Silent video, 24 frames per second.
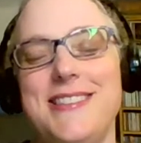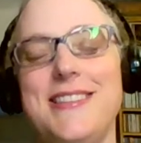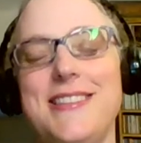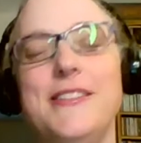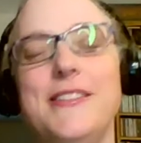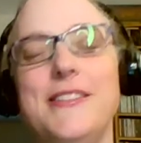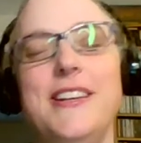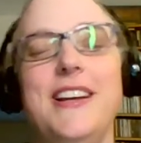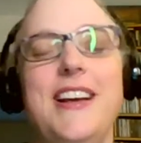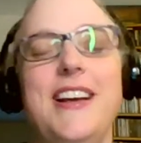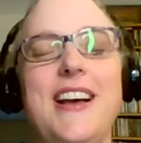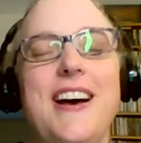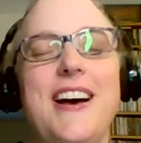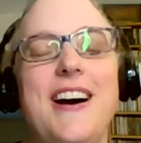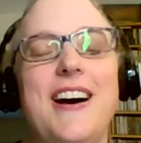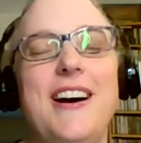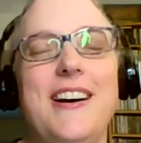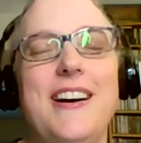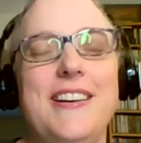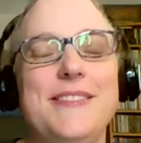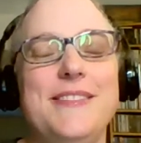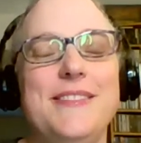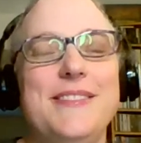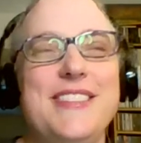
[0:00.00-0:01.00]
So
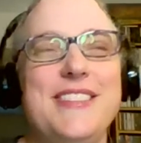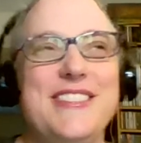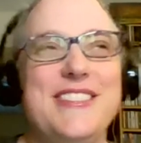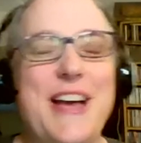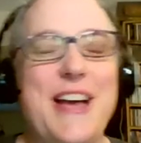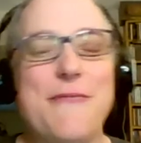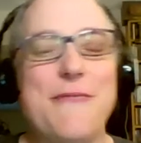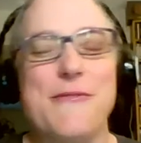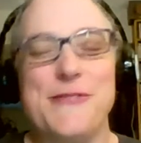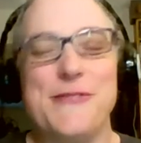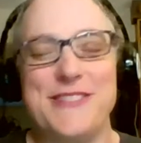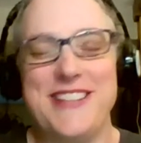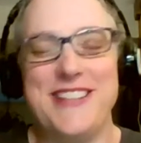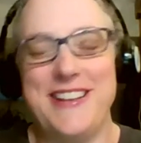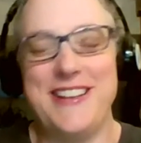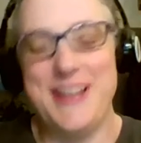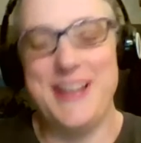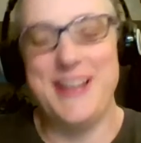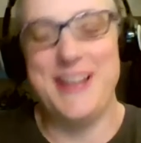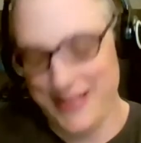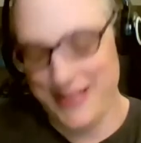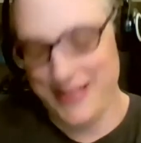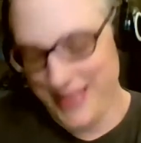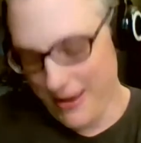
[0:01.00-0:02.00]
I won't tell
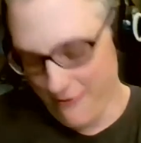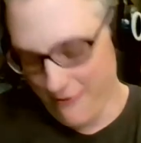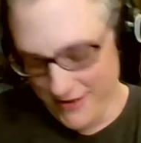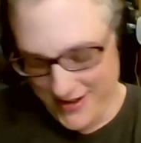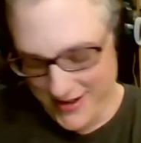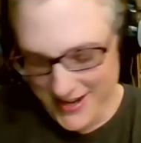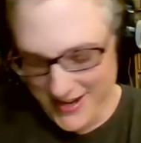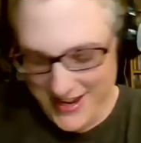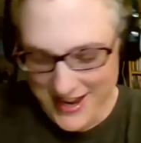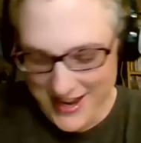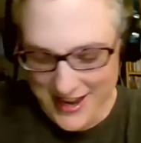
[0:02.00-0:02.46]
you about that one.